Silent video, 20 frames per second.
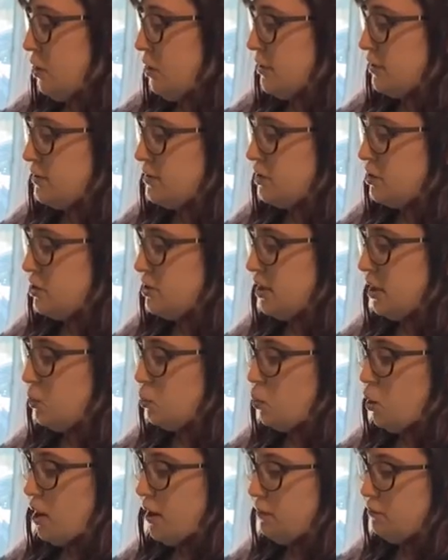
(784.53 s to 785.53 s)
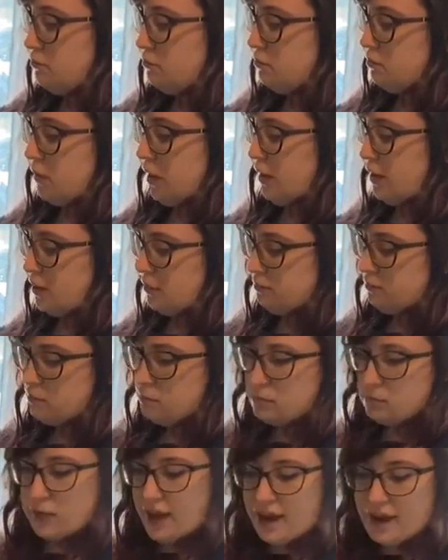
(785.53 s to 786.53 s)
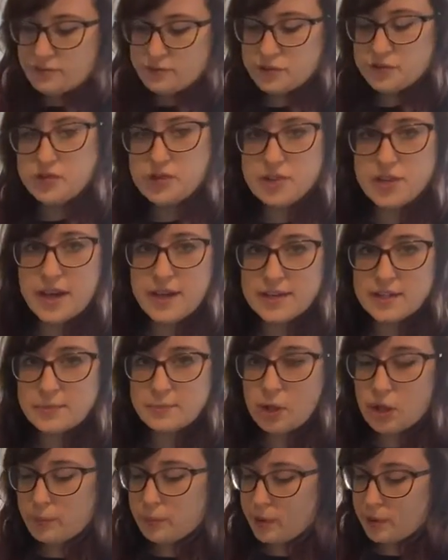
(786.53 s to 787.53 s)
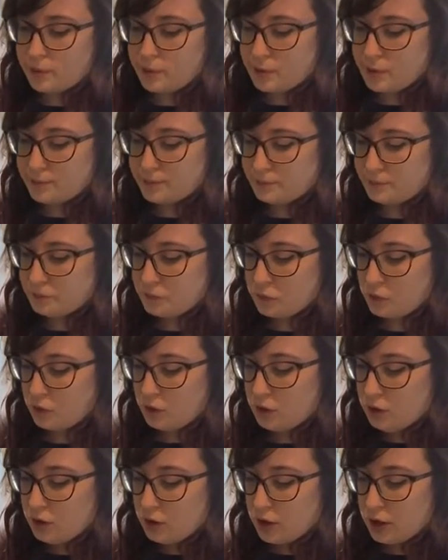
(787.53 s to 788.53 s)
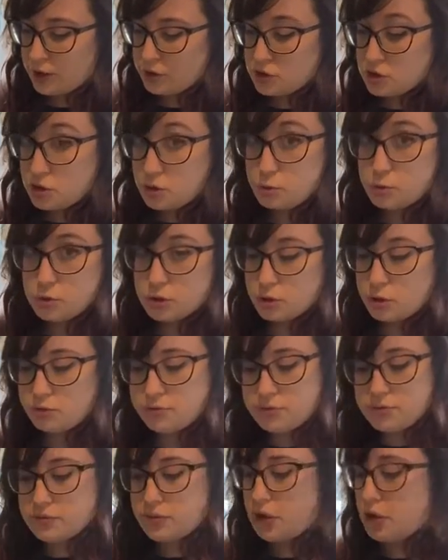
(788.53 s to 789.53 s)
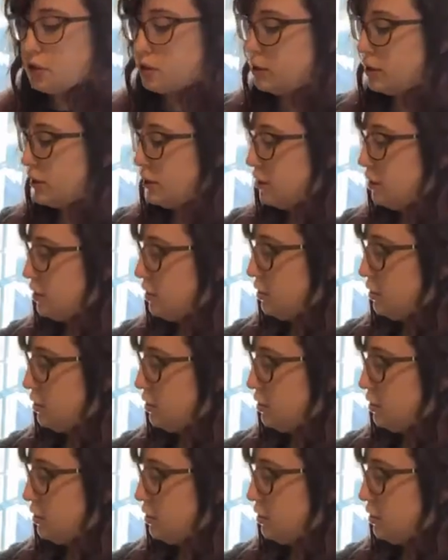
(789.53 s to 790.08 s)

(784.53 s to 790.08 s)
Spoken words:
This is just like one kind of average size bell pepper and 2 cloves of garlic.